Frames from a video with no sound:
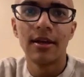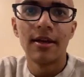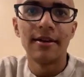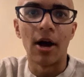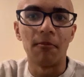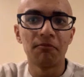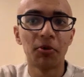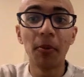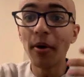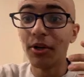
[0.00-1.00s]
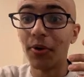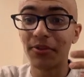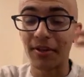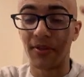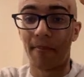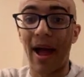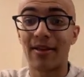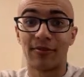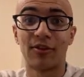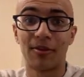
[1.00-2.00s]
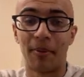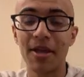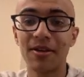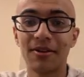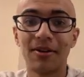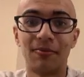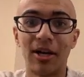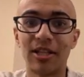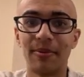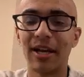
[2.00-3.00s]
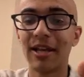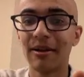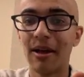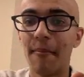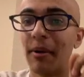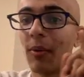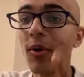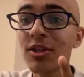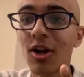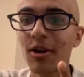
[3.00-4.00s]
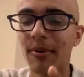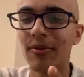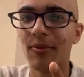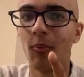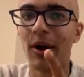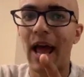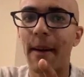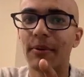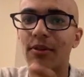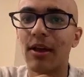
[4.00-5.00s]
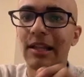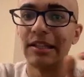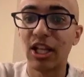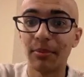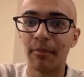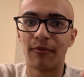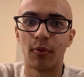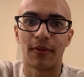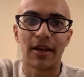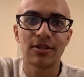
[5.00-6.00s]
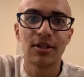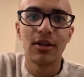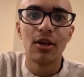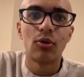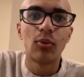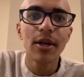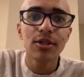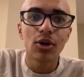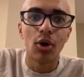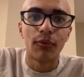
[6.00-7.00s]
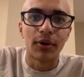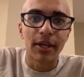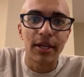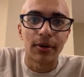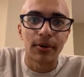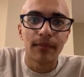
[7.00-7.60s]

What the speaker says: Now, you're probably noticing the massive spike right at the beginning, but I want to talk about what happens a little bit before that, right over here.